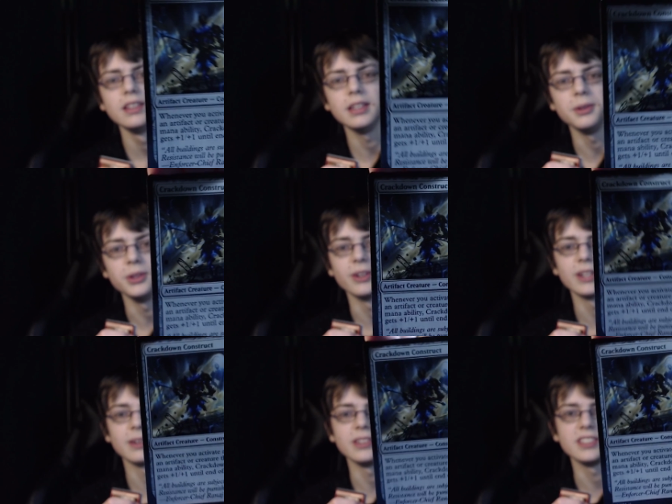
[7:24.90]
There you go,
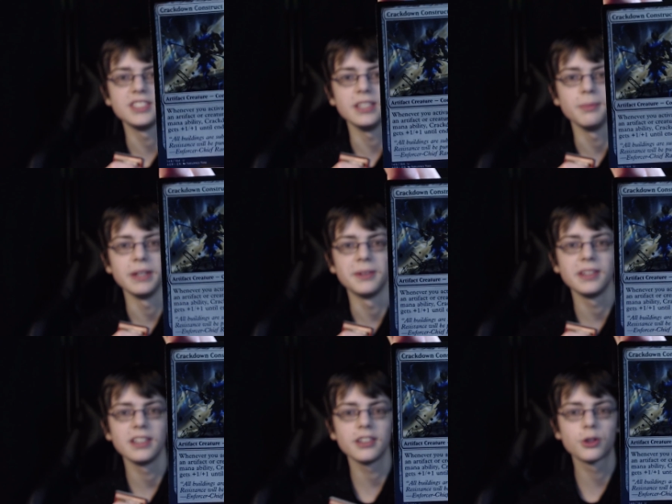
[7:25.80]
now you can see them better.
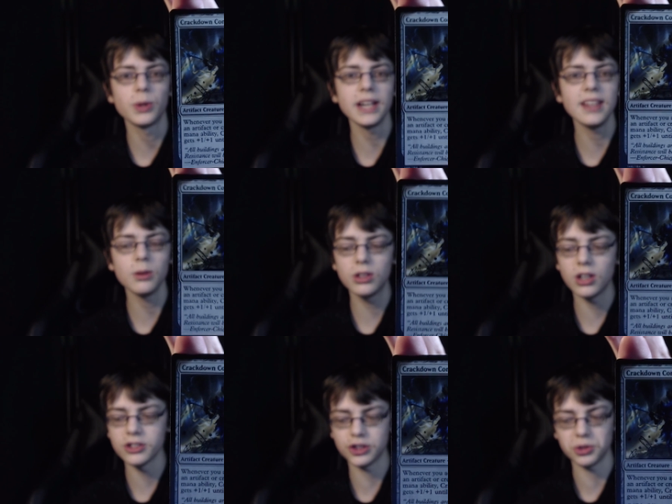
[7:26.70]
Crackdown
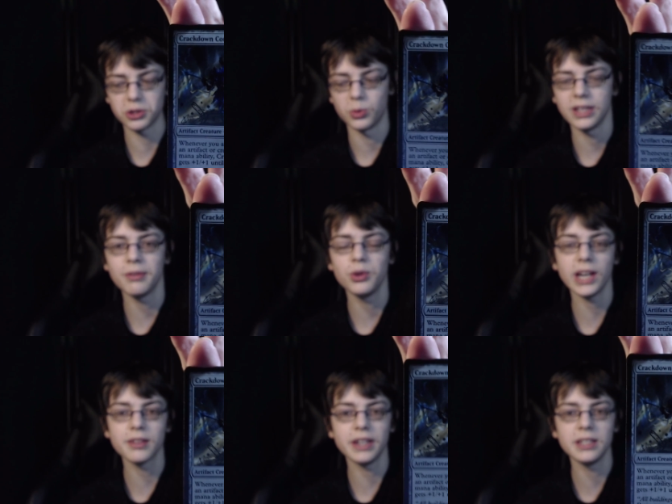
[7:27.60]
Construct. Whenever you
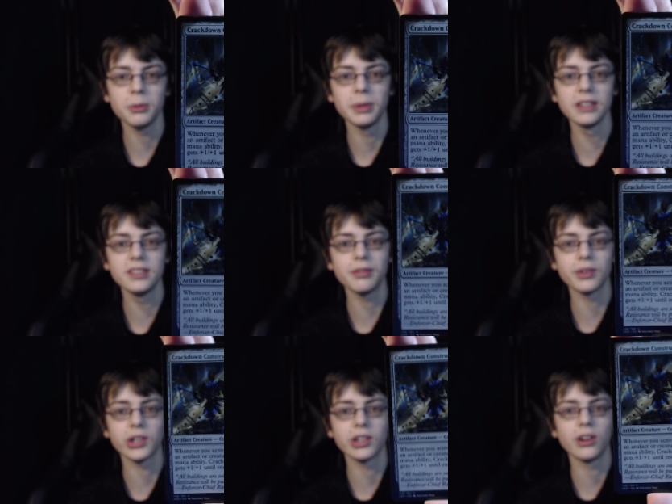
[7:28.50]
activate an ability of
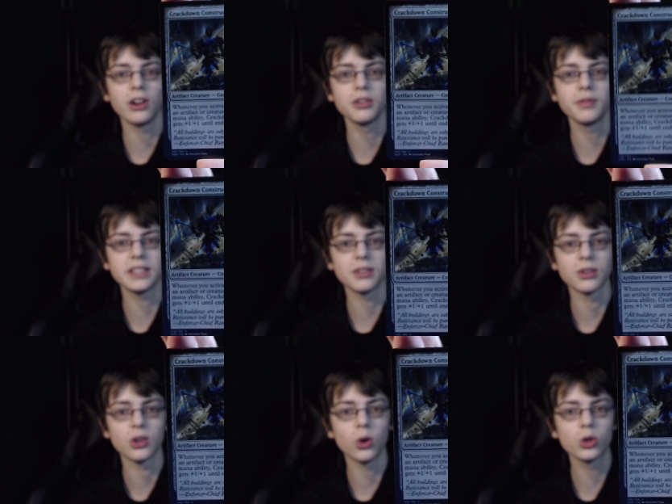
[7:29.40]
an artifact
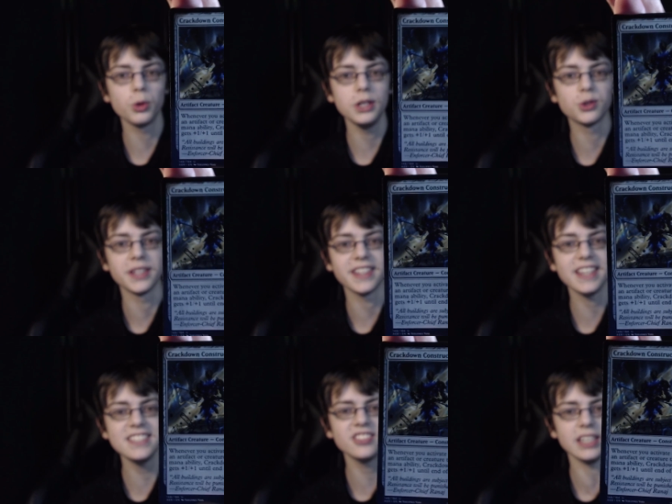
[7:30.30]
or creature that
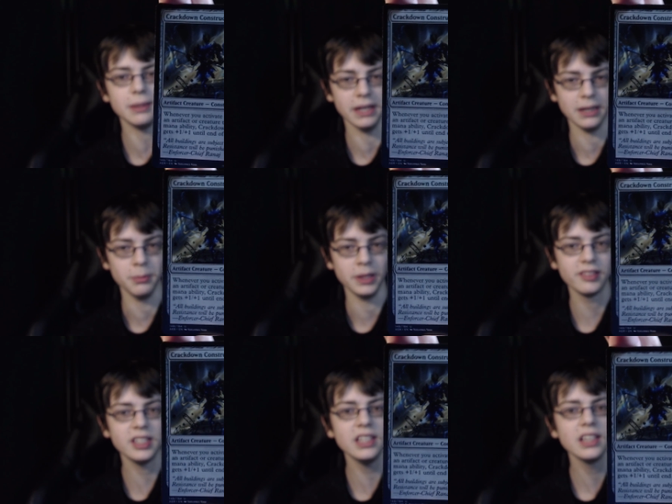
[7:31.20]
isn't a mana
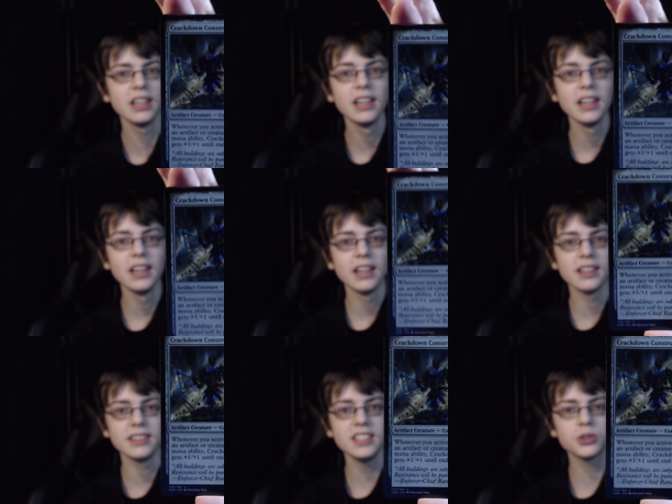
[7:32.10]
ability,
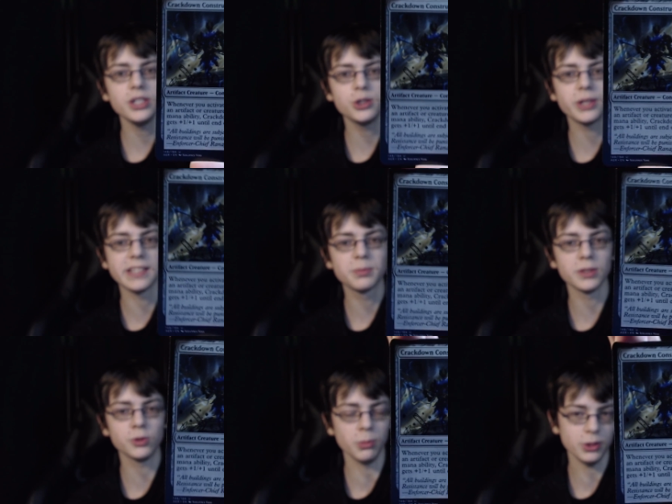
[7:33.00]
this creature gets
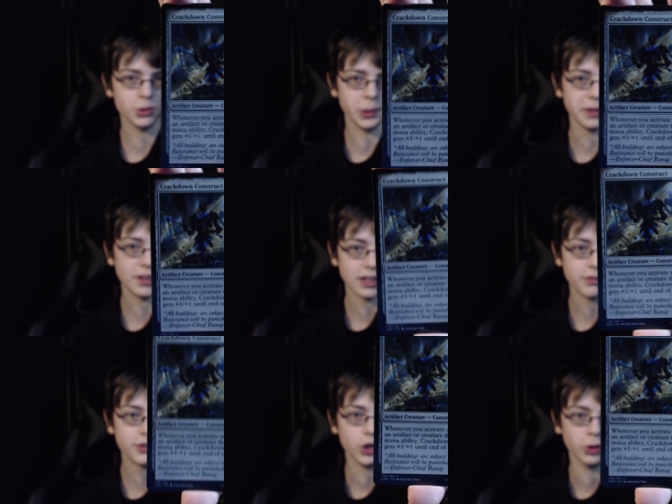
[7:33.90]
+1/+1 until
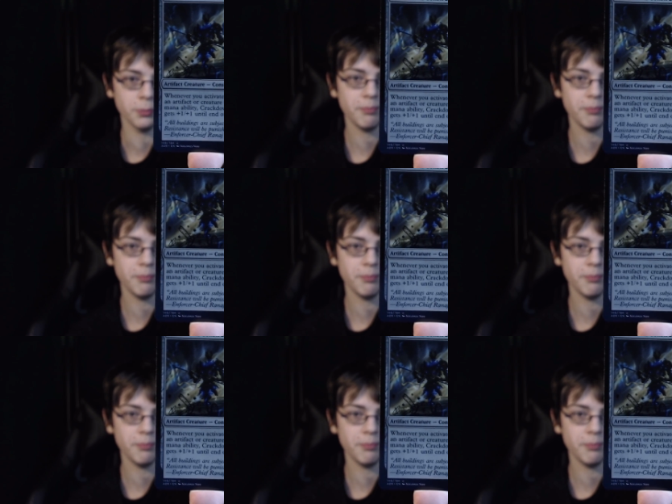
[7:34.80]
end of turn.